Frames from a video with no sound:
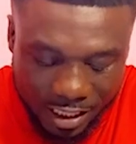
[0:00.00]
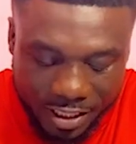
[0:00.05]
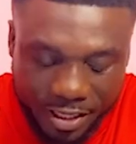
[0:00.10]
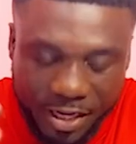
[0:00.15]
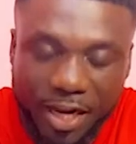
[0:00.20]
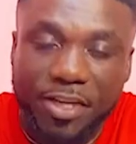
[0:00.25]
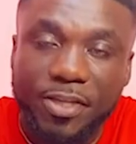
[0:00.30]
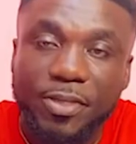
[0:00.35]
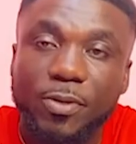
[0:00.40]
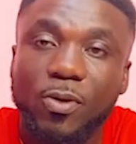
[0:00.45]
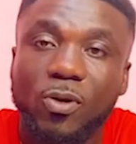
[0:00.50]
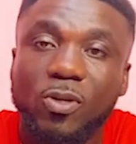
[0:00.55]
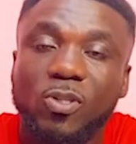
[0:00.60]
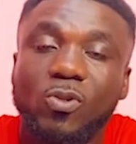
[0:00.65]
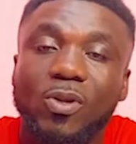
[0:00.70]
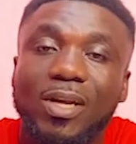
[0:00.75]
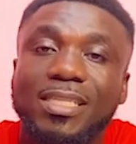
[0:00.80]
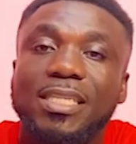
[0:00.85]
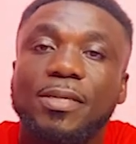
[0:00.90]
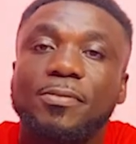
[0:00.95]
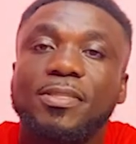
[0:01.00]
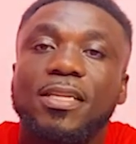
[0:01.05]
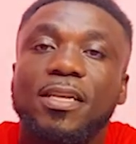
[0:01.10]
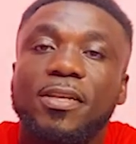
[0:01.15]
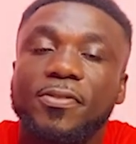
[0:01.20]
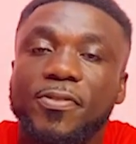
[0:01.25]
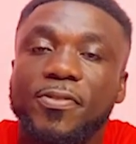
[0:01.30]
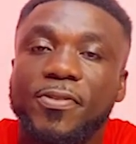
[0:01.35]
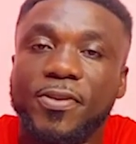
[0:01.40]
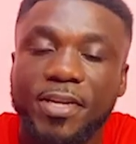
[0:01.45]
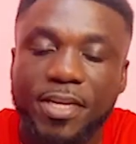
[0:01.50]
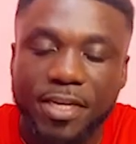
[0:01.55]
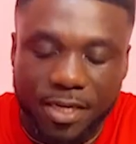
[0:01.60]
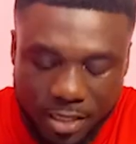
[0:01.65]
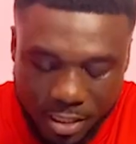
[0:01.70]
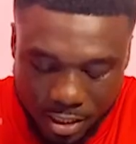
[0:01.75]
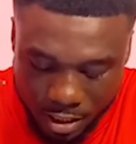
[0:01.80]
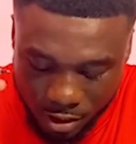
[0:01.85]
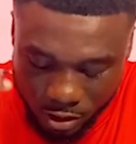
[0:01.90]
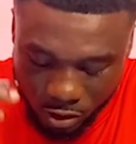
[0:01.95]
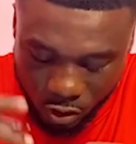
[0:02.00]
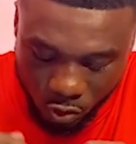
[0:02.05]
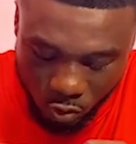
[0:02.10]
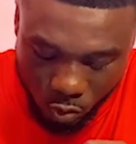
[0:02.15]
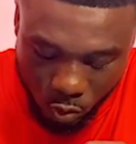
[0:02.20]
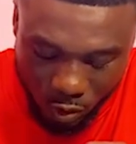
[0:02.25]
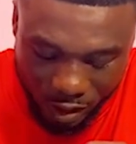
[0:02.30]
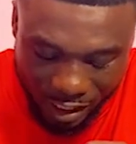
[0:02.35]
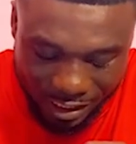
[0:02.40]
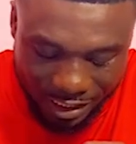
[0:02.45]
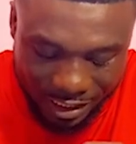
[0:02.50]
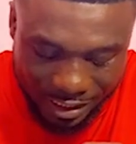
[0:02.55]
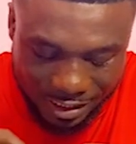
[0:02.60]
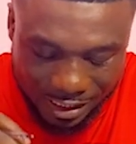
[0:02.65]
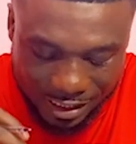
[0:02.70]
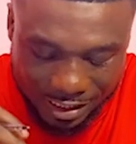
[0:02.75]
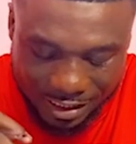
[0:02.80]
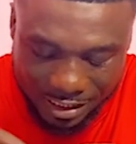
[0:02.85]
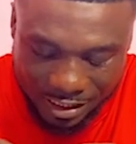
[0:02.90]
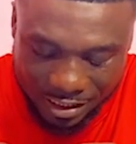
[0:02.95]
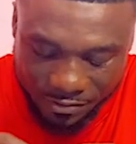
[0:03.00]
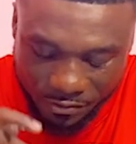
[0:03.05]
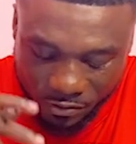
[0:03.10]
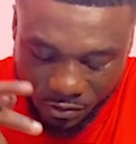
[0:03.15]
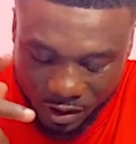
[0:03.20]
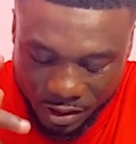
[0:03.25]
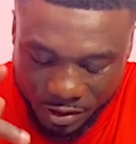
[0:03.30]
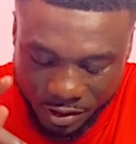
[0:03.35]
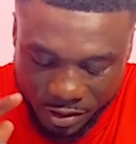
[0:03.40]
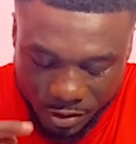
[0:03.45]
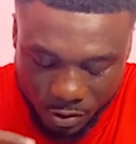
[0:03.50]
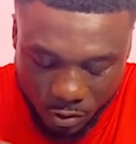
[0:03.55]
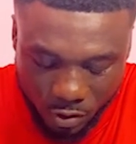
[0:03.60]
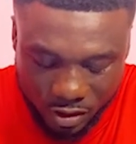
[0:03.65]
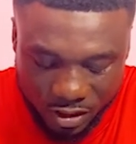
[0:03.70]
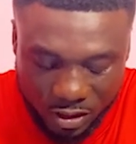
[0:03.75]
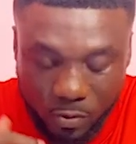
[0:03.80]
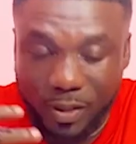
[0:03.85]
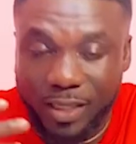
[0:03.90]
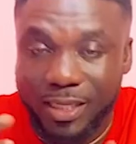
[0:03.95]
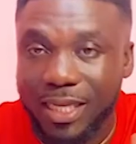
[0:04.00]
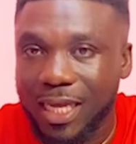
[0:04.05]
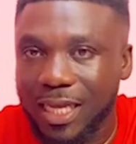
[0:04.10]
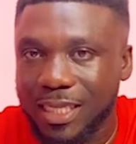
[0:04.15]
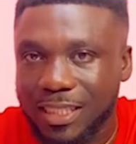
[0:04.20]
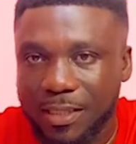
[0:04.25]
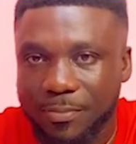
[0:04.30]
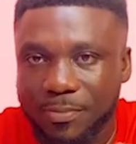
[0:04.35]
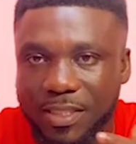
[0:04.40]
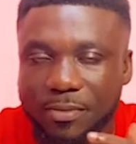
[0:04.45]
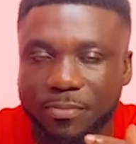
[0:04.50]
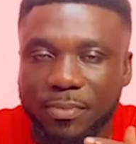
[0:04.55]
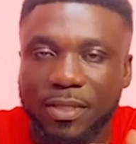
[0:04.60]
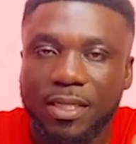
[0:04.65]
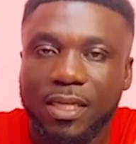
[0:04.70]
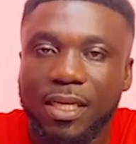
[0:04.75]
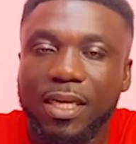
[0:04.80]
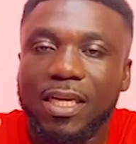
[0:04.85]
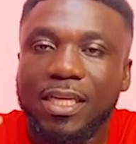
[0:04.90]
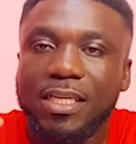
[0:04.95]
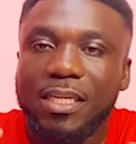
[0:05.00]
Ground duels no attempted 3, 2, and they successful. Air duels no any attempt to be.